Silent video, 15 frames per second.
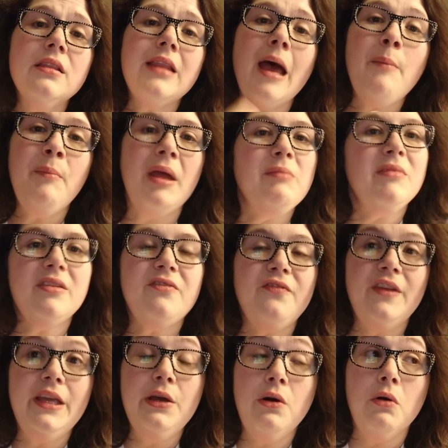That made me
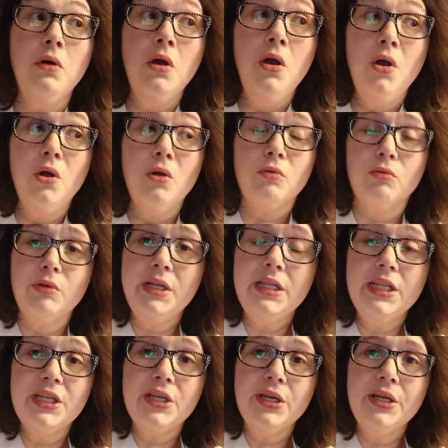feel
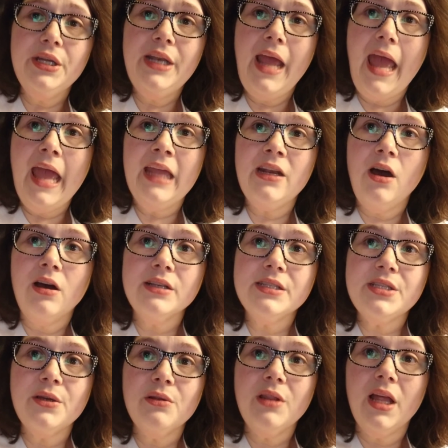really good, and
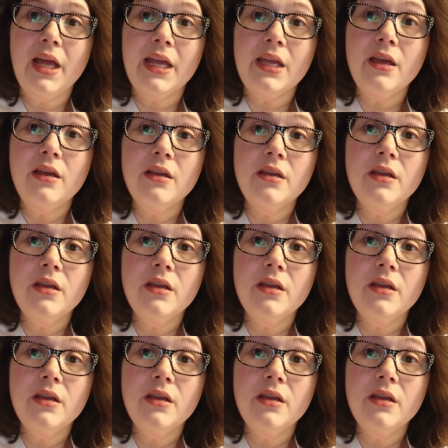also like,